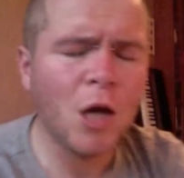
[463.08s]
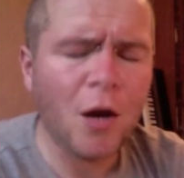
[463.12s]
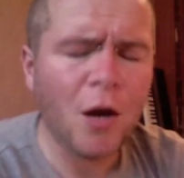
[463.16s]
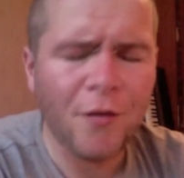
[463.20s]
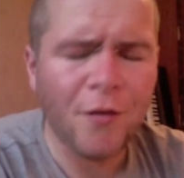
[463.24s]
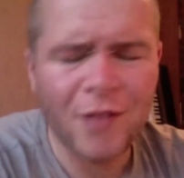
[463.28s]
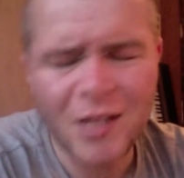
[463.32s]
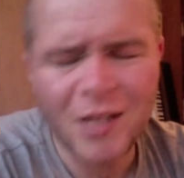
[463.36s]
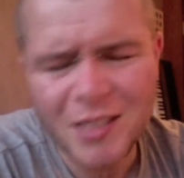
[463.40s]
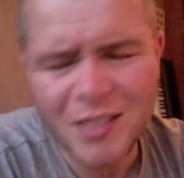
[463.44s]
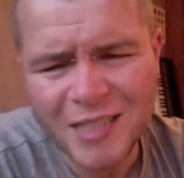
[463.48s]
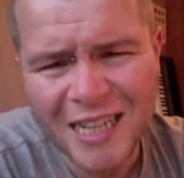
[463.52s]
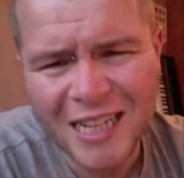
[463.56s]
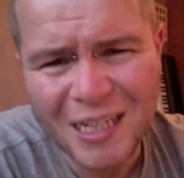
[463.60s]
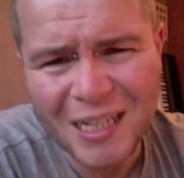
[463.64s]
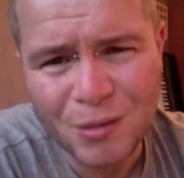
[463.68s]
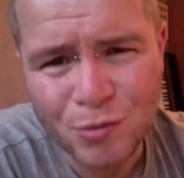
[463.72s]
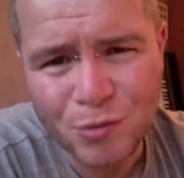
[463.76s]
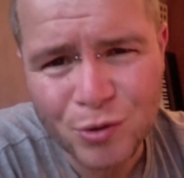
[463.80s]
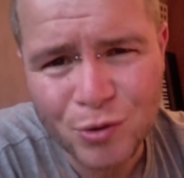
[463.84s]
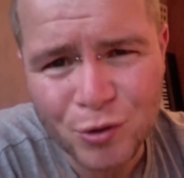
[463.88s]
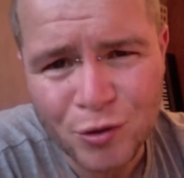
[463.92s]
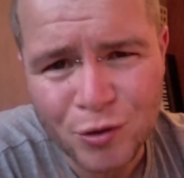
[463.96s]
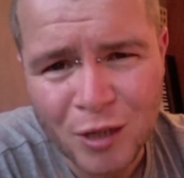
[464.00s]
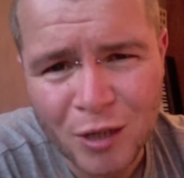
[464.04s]
Well, I say I
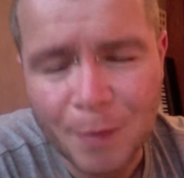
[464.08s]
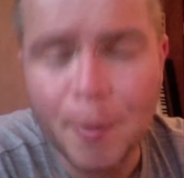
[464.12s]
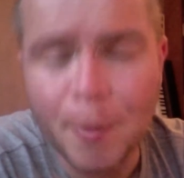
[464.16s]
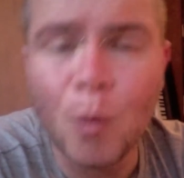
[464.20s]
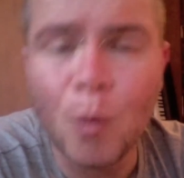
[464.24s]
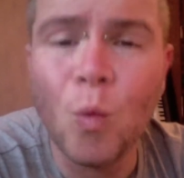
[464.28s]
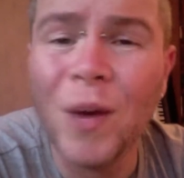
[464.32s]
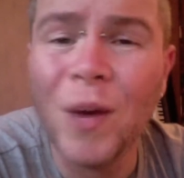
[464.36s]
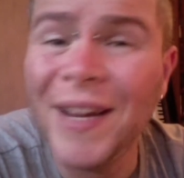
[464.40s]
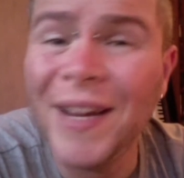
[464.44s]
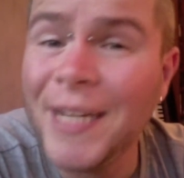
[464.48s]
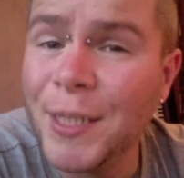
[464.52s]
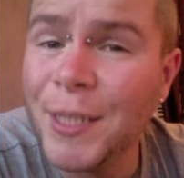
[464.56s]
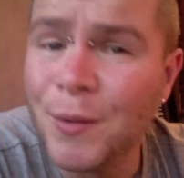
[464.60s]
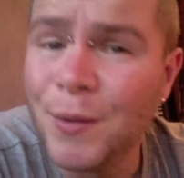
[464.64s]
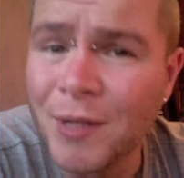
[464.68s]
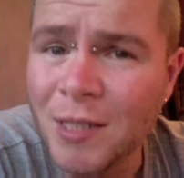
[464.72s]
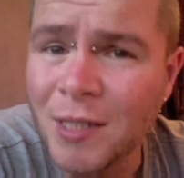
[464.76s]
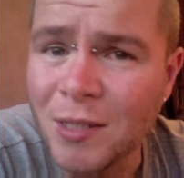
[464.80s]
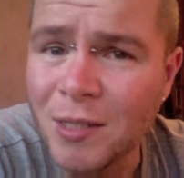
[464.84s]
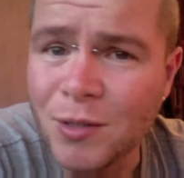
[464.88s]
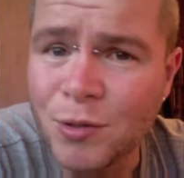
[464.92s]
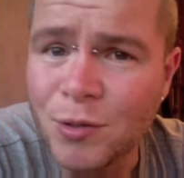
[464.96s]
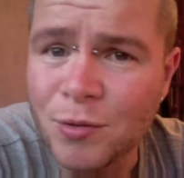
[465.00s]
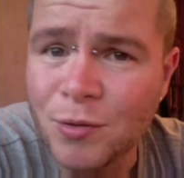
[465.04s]
don't do that, but when do I
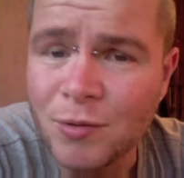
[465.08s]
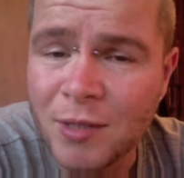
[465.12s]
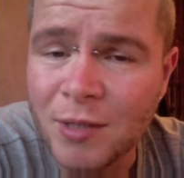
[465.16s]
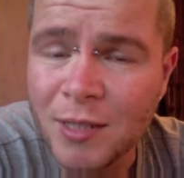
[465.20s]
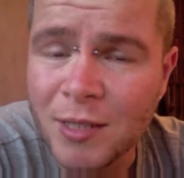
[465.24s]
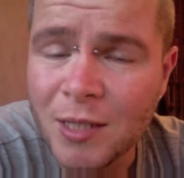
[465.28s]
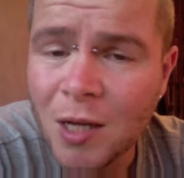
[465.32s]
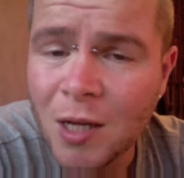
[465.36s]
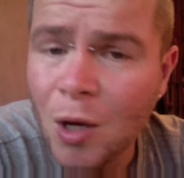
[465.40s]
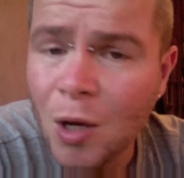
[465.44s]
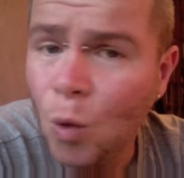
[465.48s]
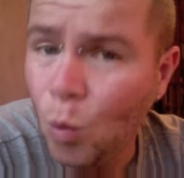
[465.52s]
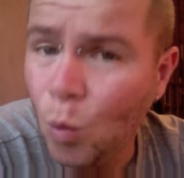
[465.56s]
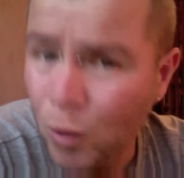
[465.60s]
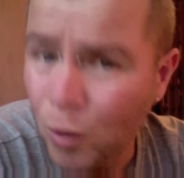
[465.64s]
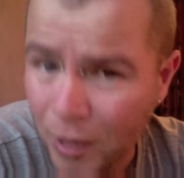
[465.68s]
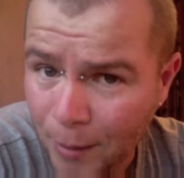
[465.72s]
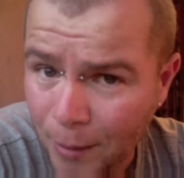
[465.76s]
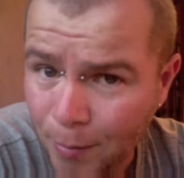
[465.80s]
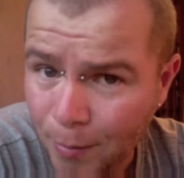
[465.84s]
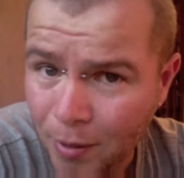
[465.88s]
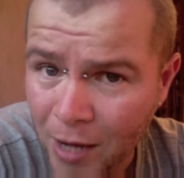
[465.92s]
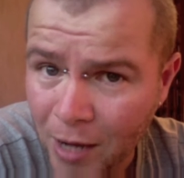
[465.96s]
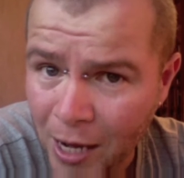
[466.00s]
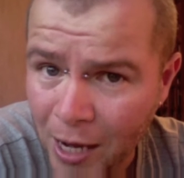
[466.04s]
not do that? When
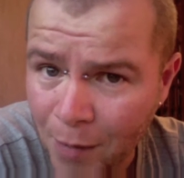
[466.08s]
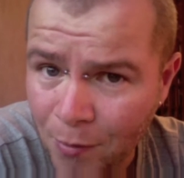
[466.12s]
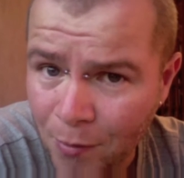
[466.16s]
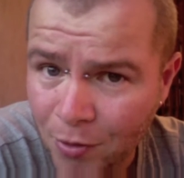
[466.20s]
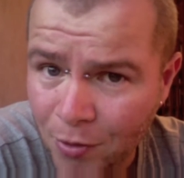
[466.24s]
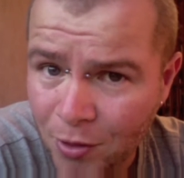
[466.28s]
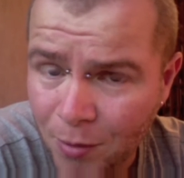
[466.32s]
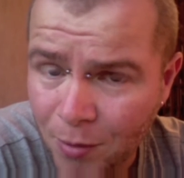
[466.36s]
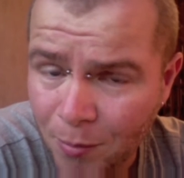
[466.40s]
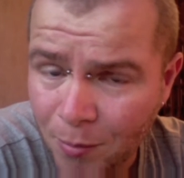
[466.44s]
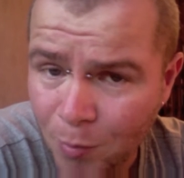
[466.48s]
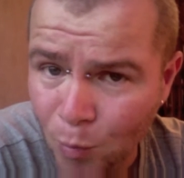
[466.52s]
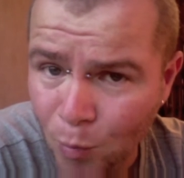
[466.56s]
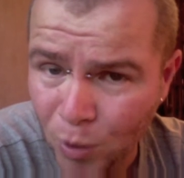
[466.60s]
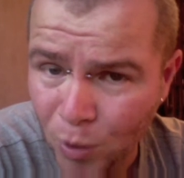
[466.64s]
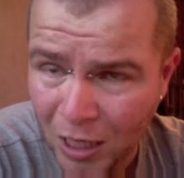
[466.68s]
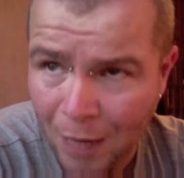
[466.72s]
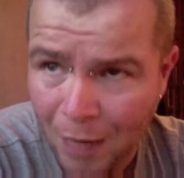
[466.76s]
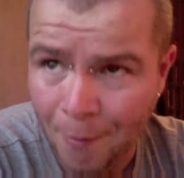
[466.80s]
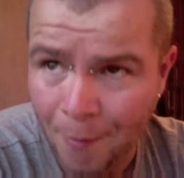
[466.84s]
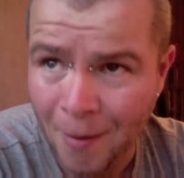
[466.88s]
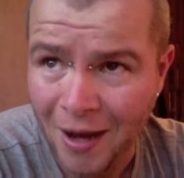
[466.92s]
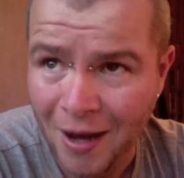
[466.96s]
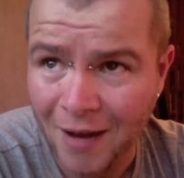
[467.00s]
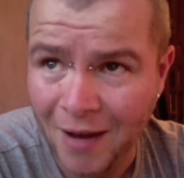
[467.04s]
I'm playing with them, when
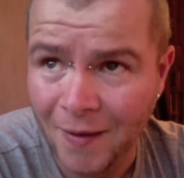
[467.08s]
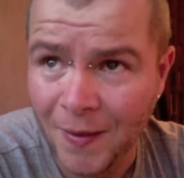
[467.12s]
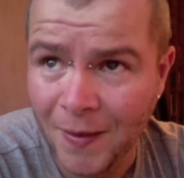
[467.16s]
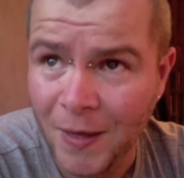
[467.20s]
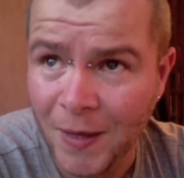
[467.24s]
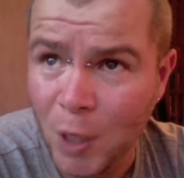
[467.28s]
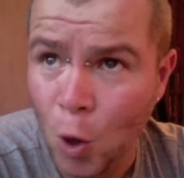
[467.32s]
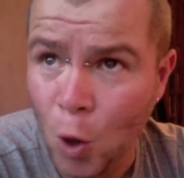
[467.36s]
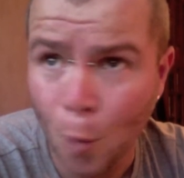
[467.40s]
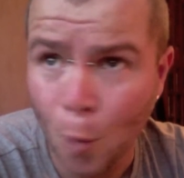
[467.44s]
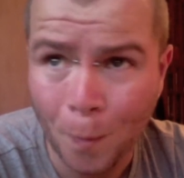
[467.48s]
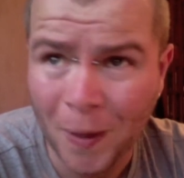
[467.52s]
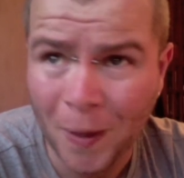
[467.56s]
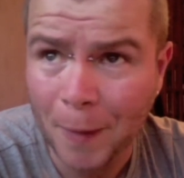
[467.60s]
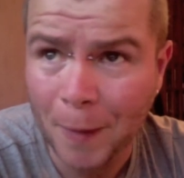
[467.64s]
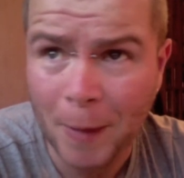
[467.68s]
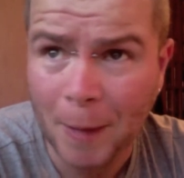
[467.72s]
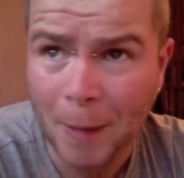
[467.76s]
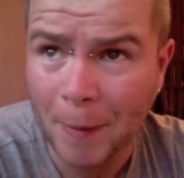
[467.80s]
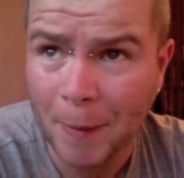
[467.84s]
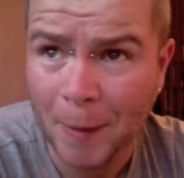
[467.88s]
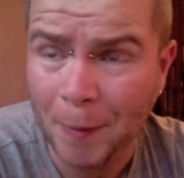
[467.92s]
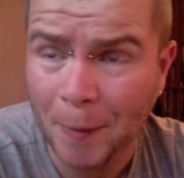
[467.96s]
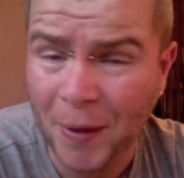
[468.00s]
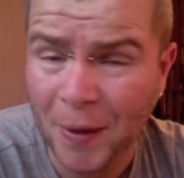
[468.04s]
I'm making them, they go, pew, pew,
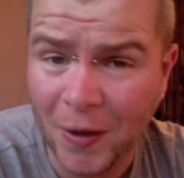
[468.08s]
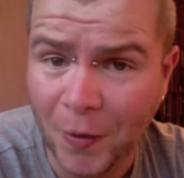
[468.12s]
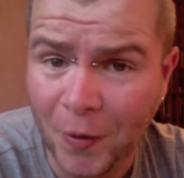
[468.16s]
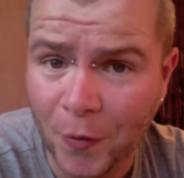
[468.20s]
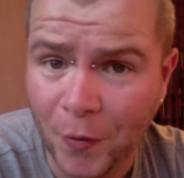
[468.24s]
pew,